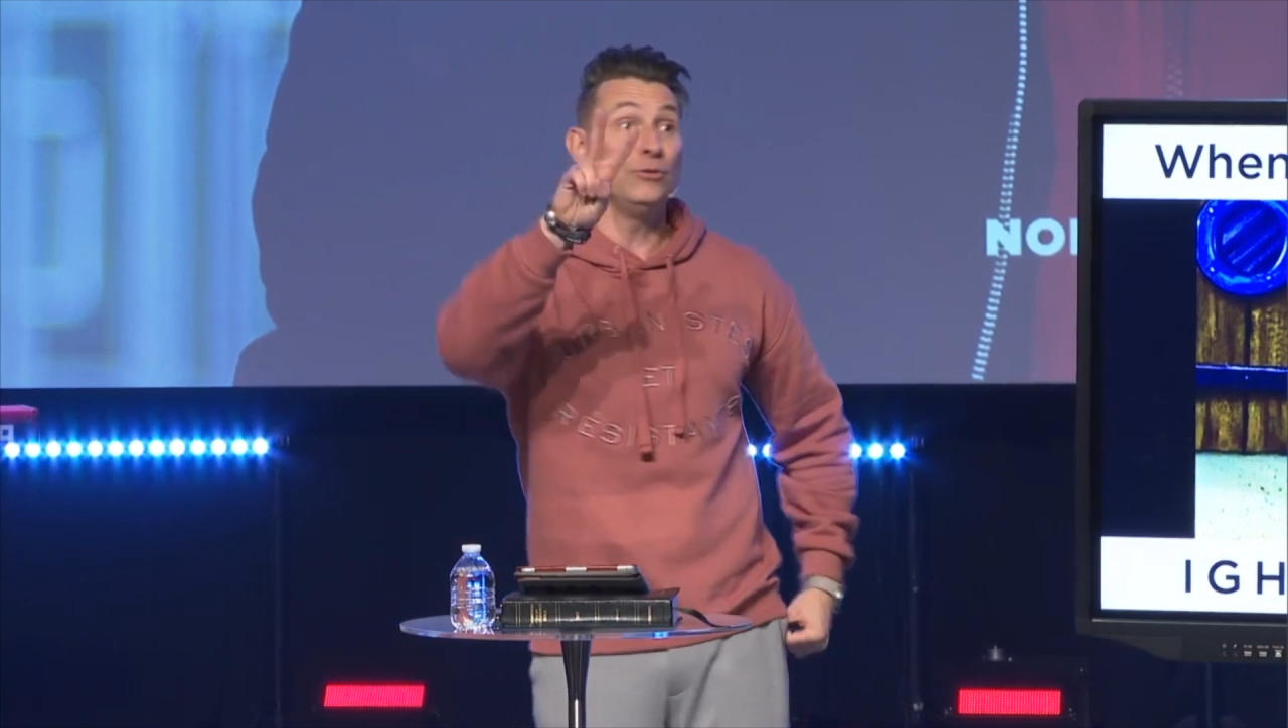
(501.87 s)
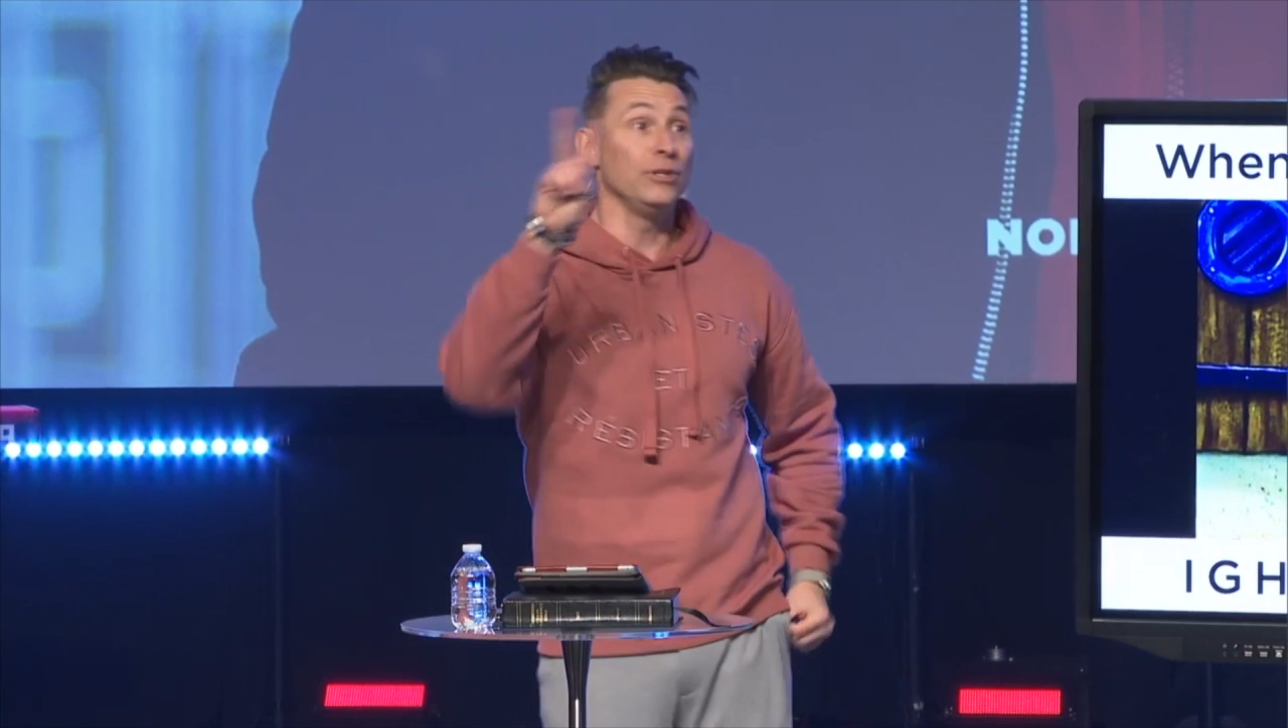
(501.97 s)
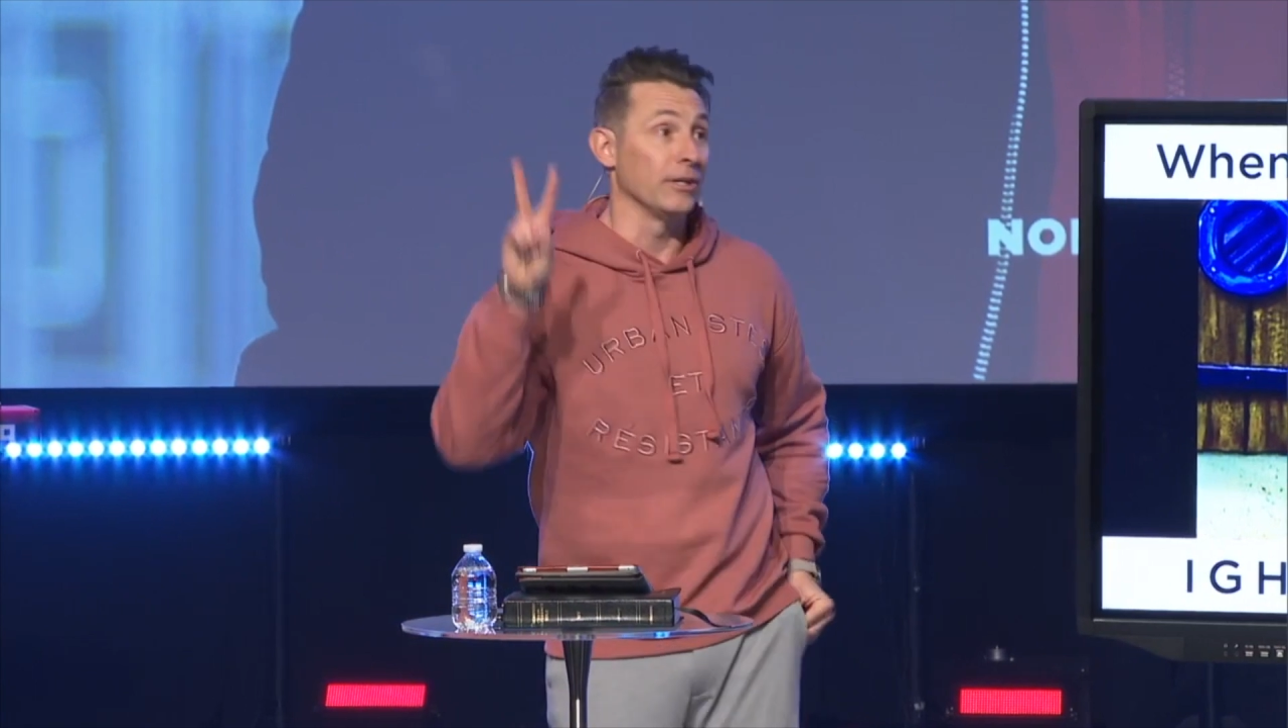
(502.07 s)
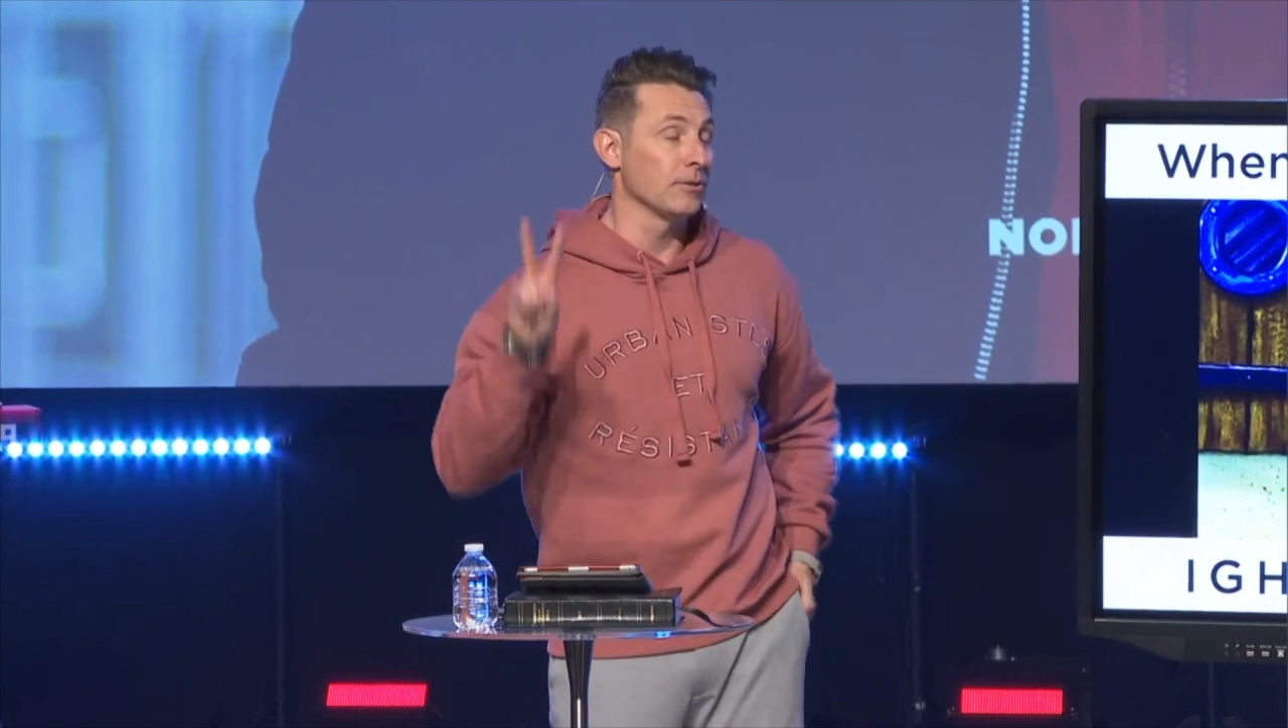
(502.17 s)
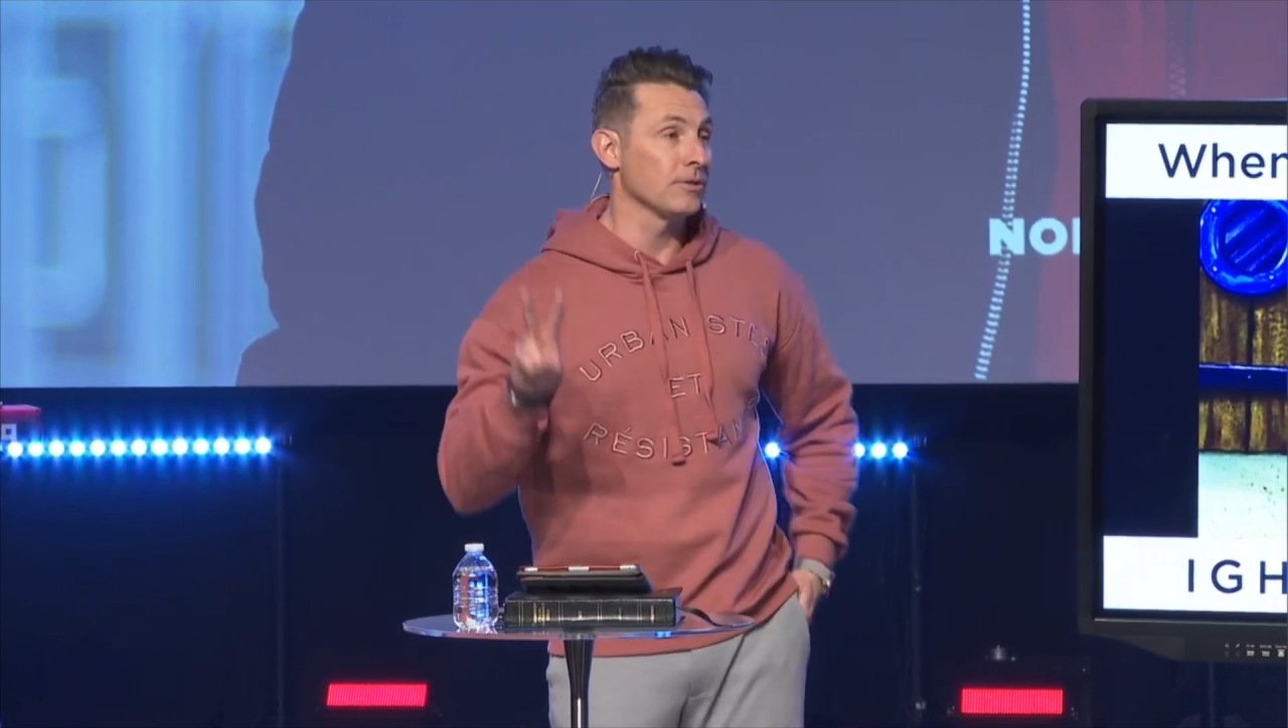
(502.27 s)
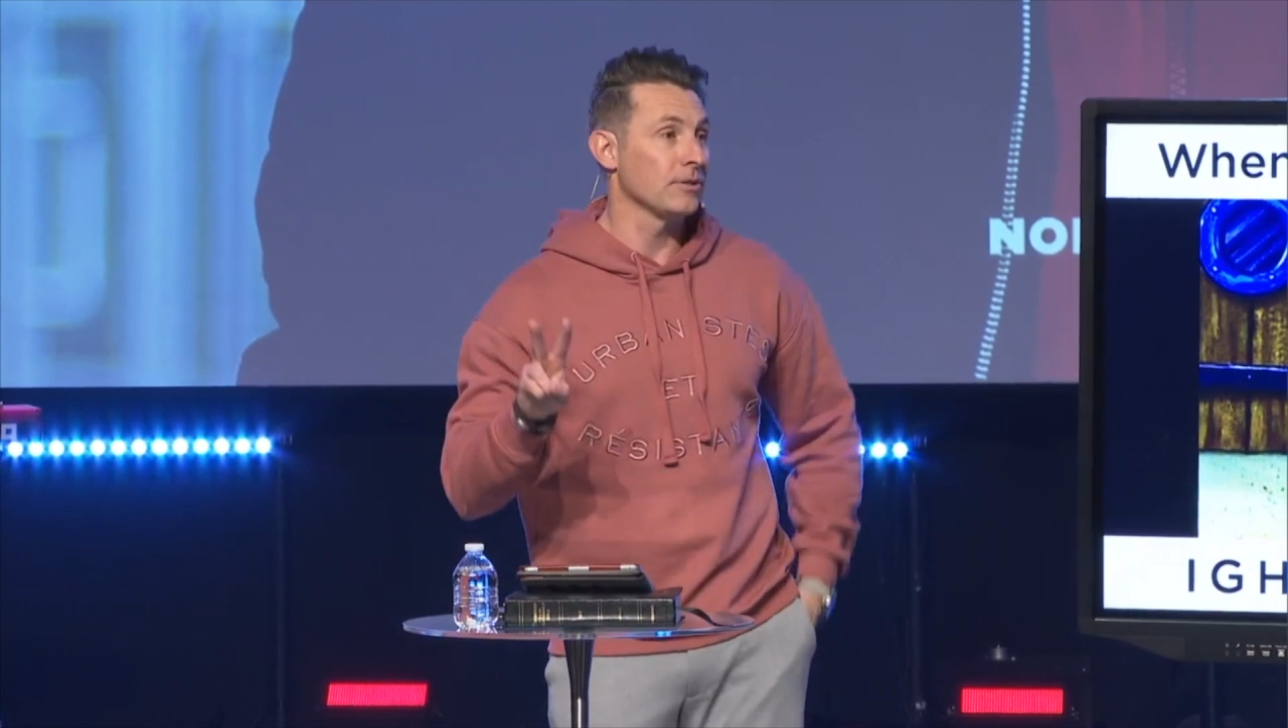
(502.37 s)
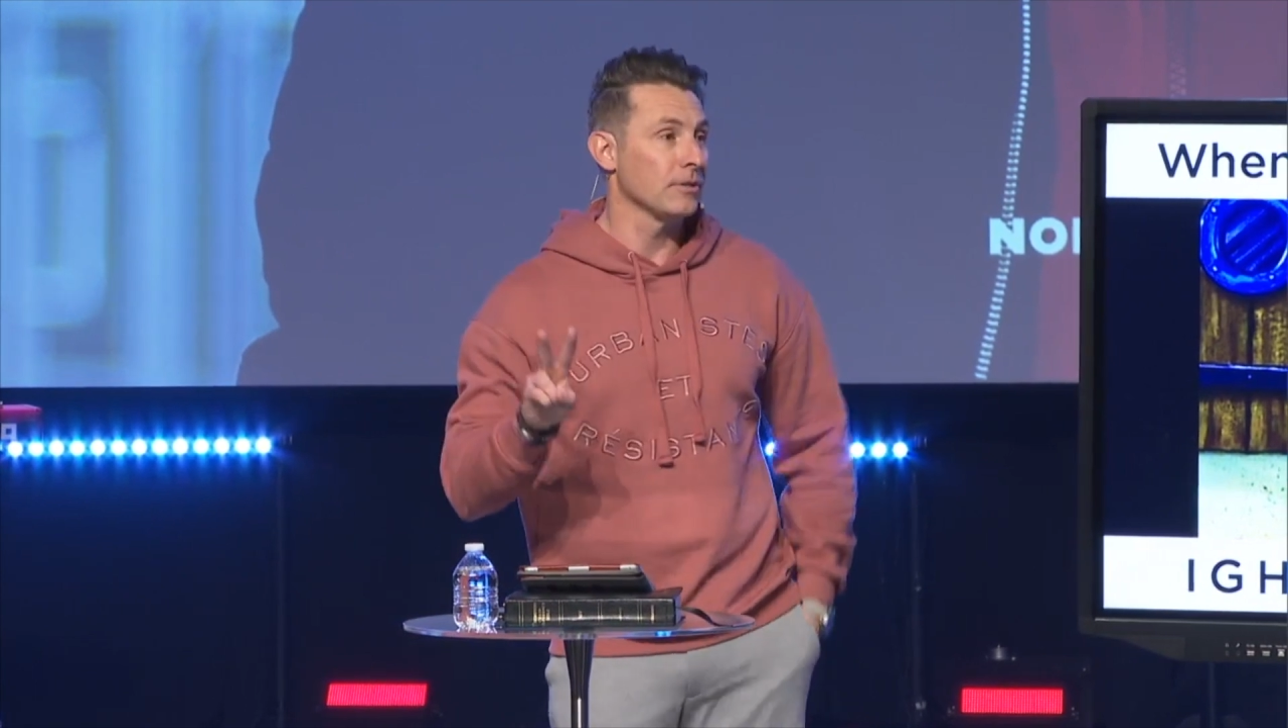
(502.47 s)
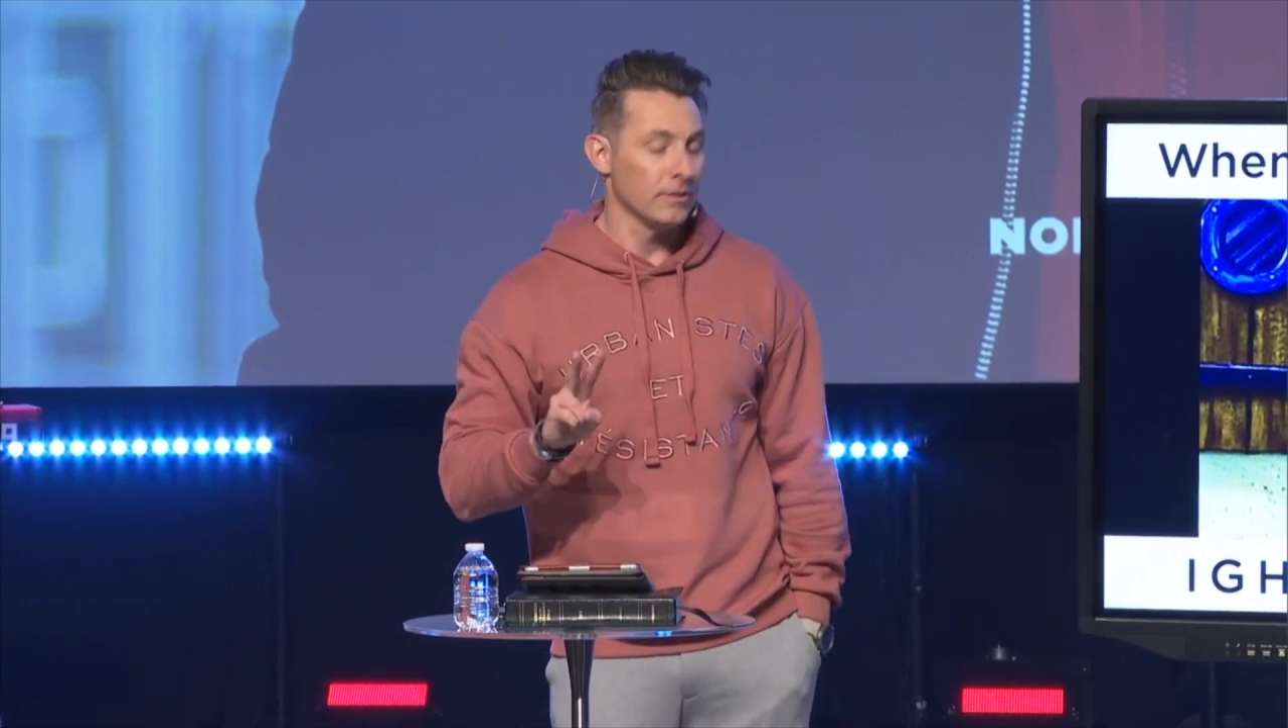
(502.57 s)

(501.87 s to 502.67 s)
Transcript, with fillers: years.